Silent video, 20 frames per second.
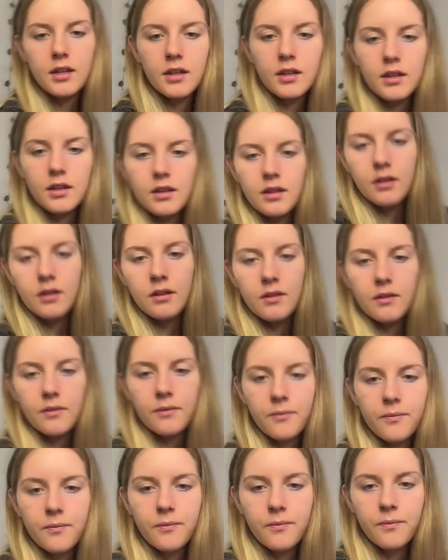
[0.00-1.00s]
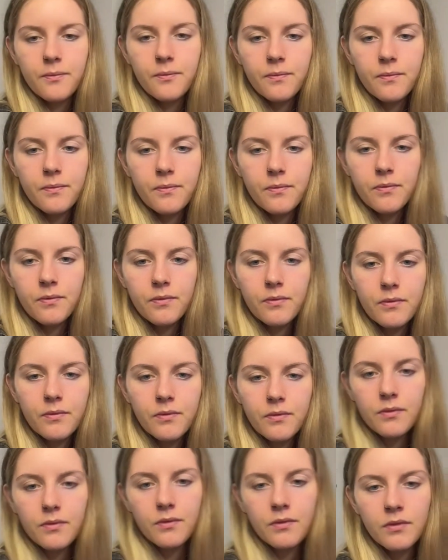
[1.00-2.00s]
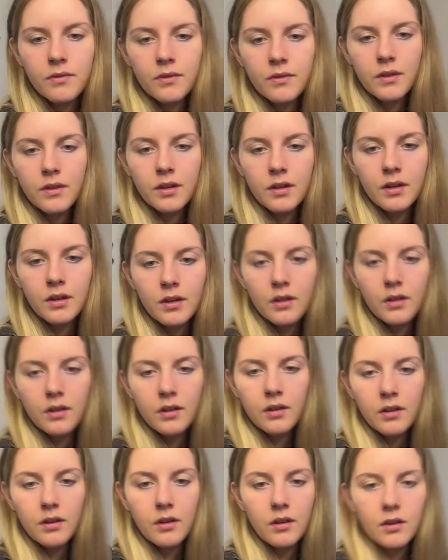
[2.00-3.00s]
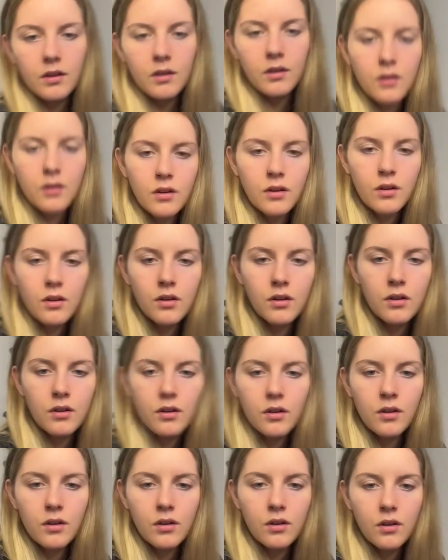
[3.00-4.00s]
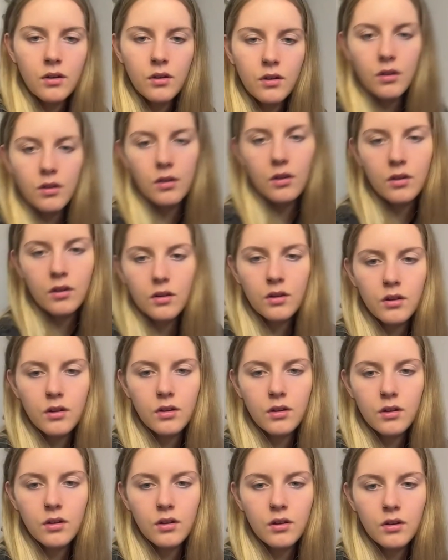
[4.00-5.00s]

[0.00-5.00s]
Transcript: Nobody speaks.